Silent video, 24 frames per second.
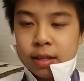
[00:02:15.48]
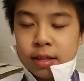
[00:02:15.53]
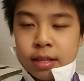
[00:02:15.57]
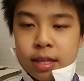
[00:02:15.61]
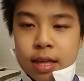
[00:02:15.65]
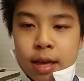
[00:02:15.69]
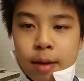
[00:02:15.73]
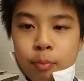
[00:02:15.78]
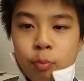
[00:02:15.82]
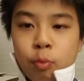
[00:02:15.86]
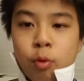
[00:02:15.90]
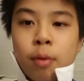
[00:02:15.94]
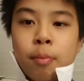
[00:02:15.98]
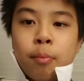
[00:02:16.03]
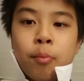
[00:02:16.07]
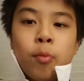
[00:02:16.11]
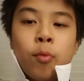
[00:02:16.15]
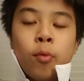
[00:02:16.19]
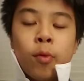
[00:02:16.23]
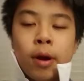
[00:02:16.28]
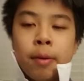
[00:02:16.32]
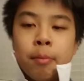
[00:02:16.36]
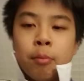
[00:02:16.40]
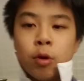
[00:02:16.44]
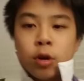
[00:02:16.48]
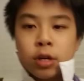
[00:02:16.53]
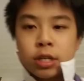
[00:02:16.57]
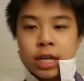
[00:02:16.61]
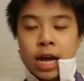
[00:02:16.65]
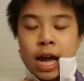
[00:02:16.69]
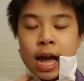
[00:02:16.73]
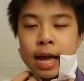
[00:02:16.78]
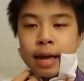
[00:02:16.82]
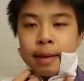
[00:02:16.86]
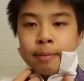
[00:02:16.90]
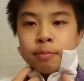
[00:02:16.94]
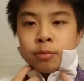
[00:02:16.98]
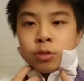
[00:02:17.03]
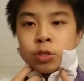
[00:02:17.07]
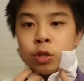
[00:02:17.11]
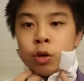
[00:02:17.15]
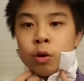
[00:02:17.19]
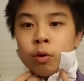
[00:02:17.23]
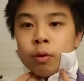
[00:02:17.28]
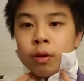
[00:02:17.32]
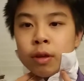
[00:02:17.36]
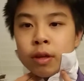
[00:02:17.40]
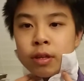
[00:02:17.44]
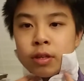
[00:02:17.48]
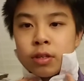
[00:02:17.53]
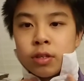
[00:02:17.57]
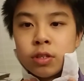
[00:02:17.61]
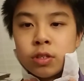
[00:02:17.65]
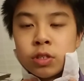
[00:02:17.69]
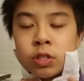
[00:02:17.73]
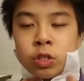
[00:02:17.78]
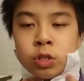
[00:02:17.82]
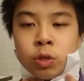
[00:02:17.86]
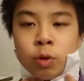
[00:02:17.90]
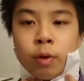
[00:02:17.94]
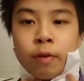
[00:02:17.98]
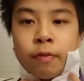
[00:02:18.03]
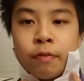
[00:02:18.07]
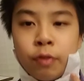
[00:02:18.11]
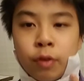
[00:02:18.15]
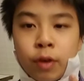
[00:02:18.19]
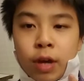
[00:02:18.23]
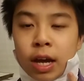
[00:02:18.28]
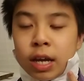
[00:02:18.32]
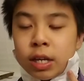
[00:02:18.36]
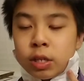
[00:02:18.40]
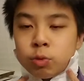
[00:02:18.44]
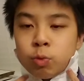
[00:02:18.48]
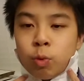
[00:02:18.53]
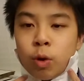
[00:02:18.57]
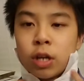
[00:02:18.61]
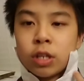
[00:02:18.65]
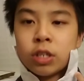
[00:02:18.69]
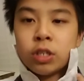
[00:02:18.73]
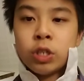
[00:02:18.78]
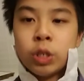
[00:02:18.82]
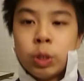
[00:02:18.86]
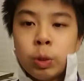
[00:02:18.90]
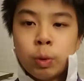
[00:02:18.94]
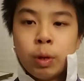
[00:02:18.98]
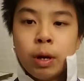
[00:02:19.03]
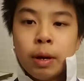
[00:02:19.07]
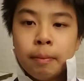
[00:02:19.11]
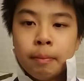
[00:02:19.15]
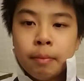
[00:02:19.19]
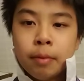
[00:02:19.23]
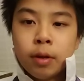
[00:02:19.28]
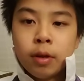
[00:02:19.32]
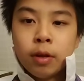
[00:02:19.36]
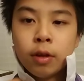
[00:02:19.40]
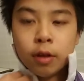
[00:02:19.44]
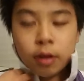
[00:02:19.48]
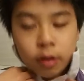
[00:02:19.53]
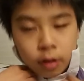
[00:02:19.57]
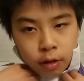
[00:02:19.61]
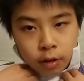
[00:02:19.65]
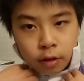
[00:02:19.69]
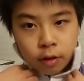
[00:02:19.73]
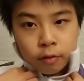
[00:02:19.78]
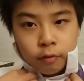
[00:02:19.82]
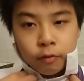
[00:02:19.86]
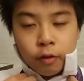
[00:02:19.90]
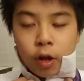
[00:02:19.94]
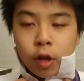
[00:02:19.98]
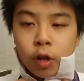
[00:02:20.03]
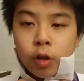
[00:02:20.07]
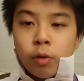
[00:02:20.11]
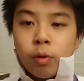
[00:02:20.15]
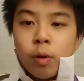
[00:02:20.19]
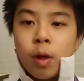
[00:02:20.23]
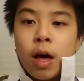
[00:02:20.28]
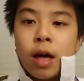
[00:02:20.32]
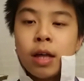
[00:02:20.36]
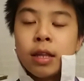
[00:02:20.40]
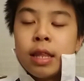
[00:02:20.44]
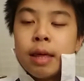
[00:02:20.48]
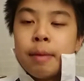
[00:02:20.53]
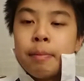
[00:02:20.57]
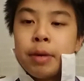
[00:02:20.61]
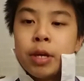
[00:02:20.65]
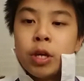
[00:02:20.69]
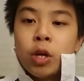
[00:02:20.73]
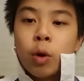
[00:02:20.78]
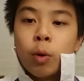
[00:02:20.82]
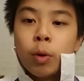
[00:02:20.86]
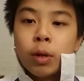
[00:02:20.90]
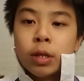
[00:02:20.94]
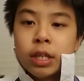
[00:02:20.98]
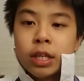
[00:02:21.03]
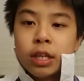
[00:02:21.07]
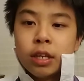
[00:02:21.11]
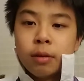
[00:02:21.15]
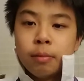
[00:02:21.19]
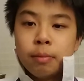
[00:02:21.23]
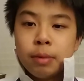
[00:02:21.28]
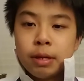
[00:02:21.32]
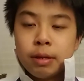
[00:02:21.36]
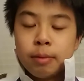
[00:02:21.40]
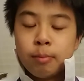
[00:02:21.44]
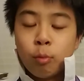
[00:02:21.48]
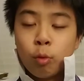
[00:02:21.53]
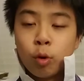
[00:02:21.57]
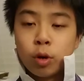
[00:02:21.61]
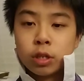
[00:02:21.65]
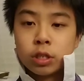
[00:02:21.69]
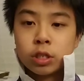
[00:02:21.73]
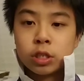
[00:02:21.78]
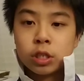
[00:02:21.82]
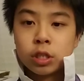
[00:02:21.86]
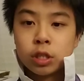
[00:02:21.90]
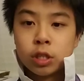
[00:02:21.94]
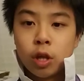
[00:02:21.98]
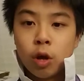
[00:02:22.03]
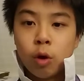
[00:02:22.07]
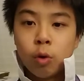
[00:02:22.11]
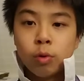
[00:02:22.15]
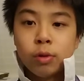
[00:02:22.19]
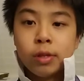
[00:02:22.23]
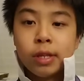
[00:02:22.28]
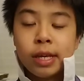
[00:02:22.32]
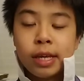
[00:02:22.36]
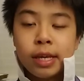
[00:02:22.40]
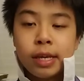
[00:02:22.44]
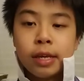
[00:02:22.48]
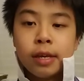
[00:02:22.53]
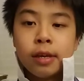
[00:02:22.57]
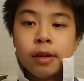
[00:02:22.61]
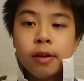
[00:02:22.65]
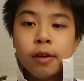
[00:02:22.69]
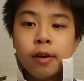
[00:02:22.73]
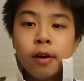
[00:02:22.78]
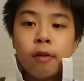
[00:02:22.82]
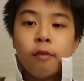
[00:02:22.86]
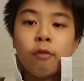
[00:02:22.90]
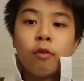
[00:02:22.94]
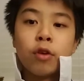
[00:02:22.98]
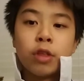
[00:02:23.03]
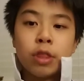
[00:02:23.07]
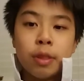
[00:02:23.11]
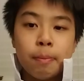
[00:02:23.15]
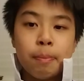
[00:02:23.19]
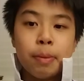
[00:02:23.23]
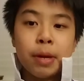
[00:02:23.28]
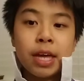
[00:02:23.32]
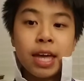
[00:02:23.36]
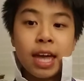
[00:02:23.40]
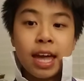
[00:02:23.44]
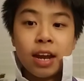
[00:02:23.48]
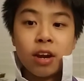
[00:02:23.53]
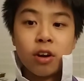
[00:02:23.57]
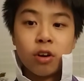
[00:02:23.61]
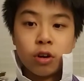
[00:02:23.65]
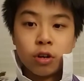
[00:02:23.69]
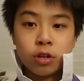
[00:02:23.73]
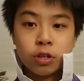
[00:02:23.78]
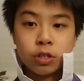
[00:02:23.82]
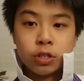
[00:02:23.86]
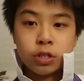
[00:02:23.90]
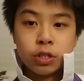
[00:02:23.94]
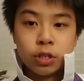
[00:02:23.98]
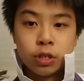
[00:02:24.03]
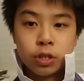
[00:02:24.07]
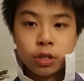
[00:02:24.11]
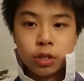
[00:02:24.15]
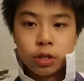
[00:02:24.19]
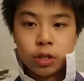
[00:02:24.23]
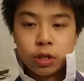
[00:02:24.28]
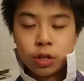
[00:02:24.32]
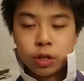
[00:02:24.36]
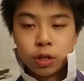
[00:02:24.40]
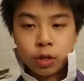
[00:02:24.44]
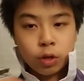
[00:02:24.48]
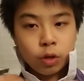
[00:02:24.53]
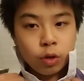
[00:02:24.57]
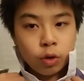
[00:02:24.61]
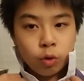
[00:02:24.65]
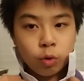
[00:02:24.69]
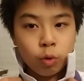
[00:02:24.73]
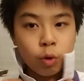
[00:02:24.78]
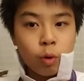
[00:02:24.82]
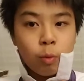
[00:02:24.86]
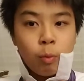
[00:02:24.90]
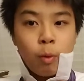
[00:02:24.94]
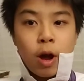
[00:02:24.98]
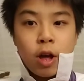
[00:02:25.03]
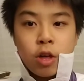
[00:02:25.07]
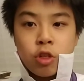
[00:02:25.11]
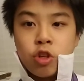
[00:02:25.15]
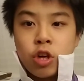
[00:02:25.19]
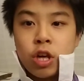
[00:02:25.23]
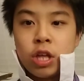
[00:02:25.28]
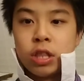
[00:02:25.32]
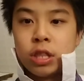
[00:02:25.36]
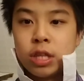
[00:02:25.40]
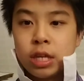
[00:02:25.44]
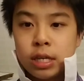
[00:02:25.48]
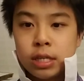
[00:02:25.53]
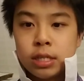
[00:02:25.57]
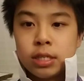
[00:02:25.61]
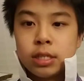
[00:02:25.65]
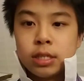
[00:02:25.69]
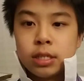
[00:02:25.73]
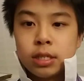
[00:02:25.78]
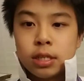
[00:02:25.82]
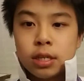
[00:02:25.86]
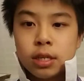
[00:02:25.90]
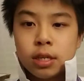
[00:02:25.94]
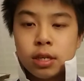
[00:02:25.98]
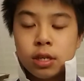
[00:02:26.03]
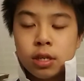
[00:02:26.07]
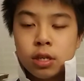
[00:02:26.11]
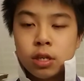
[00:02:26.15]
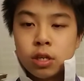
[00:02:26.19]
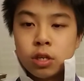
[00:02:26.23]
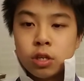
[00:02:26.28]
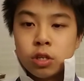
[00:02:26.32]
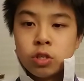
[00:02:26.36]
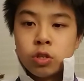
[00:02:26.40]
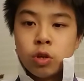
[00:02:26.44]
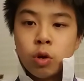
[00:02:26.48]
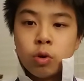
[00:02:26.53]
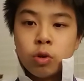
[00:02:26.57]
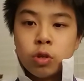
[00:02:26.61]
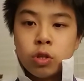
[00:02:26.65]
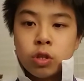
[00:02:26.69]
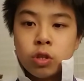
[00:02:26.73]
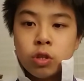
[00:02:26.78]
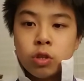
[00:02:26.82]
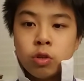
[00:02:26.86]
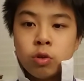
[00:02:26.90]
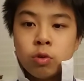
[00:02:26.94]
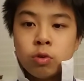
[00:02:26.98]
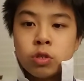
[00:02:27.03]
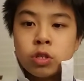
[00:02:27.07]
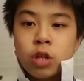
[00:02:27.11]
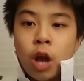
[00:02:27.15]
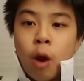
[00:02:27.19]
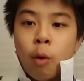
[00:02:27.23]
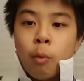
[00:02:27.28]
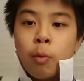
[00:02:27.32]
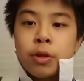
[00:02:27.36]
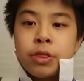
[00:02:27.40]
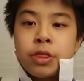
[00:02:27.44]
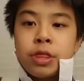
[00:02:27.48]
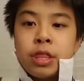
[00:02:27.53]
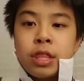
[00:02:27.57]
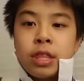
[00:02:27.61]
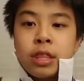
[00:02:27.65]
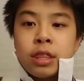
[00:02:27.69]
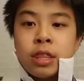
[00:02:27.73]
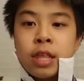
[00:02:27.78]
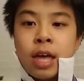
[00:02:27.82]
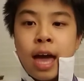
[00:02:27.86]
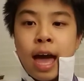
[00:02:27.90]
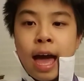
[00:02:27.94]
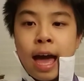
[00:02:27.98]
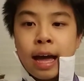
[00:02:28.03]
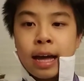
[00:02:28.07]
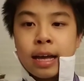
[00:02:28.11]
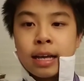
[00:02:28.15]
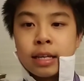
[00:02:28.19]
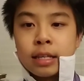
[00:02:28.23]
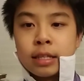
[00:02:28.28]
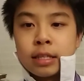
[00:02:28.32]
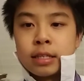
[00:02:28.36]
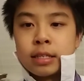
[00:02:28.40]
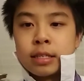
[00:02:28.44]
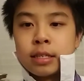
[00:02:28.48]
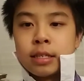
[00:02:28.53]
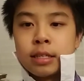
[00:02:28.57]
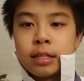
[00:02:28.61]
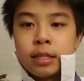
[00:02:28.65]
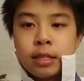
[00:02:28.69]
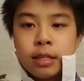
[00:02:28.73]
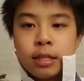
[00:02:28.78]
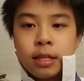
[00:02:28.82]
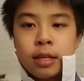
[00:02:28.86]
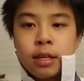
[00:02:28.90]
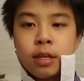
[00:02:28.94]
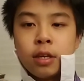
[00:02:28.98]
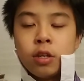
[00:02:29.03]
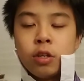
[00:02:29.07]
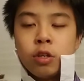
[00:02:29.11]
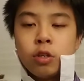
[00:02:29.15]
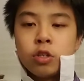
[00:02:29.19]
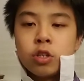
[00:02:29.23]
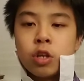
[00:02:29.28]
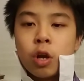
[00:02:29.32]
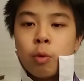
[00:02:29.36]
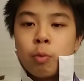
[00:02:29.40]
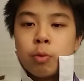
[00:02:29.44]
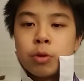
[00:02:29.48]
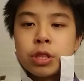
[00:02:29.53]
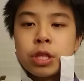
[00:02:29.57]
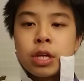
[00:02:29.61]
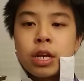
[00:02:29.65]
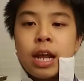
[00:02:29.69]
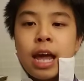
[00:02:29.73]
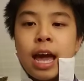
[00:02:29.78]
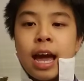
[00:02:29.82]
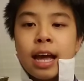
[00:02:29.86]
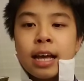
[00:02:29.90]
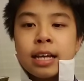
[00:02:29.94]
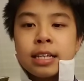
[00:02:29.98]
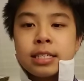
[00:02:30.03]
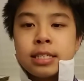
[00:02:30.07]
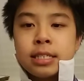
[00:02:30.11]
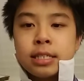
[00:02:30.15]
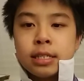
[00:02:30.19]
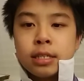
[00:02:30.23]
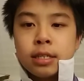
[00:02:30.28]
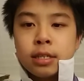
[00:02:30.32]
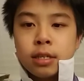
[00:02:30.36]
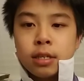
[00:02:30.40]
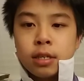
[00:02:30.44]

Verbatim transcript: Yep, one, one more time. So, so if you guys want to um, follow along, let me go a little bit more slowly for the beginners who are watching this. So you start with the X, you start with an X,